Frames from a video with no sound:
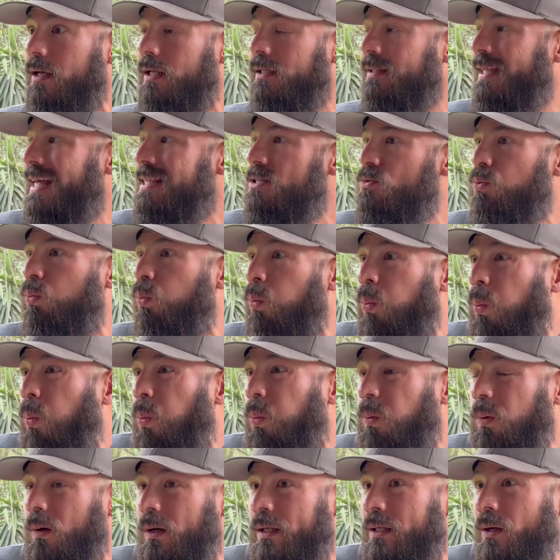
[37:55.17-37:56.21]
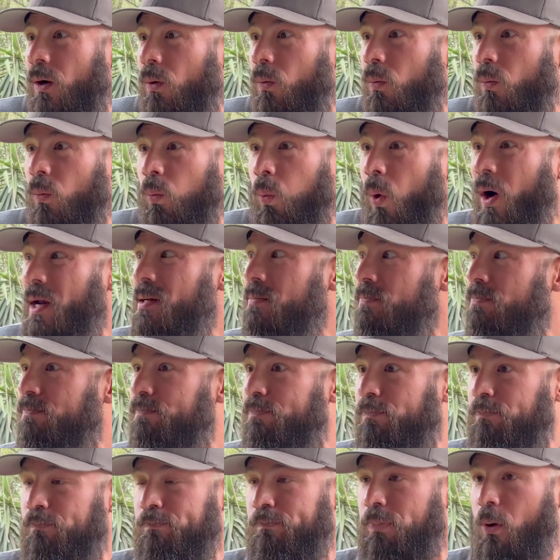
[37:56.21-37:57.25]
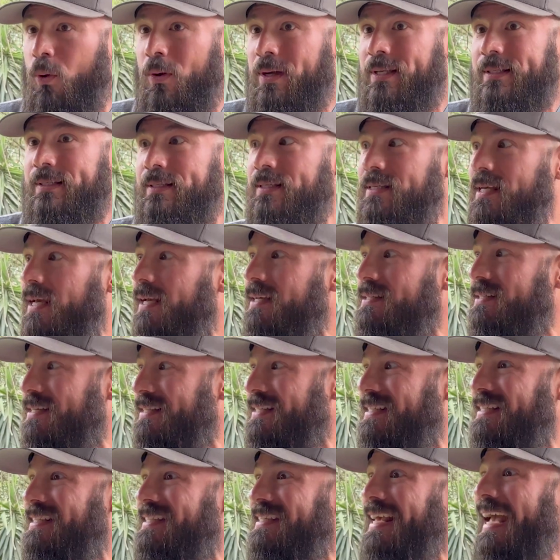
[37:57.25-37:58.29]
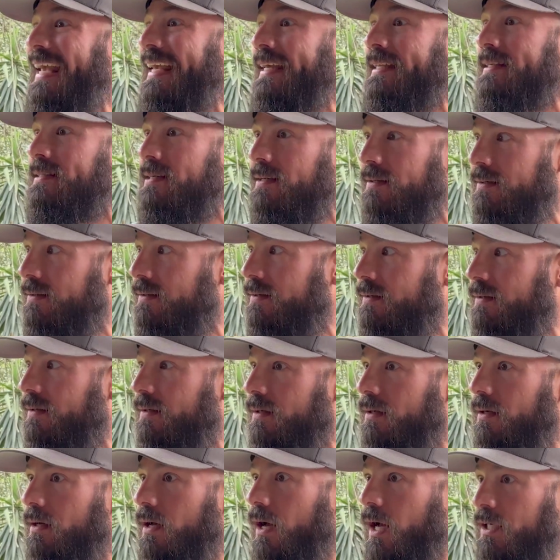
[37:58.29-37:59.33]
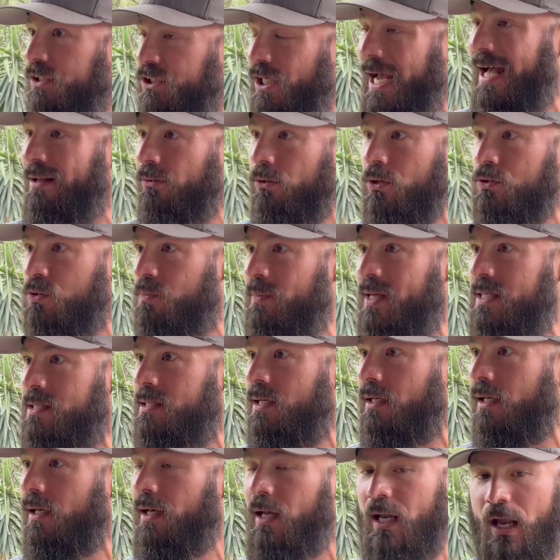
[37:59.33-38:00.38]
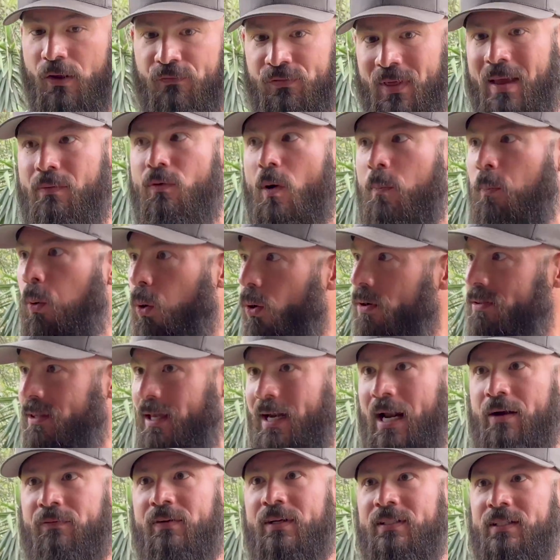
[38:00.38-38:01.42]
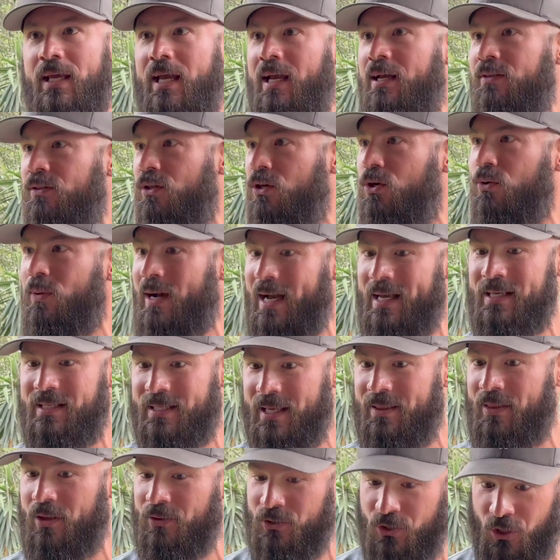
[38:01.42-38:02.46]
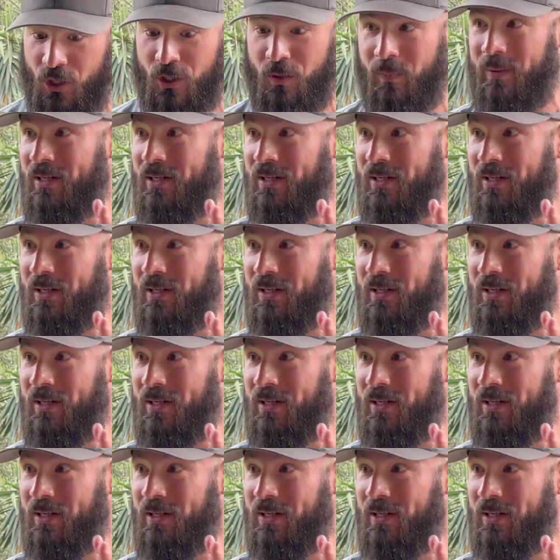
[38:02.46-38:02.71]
That's 1.6 a second. A child goes missing. If they report that every day in the U.S. and there's going to be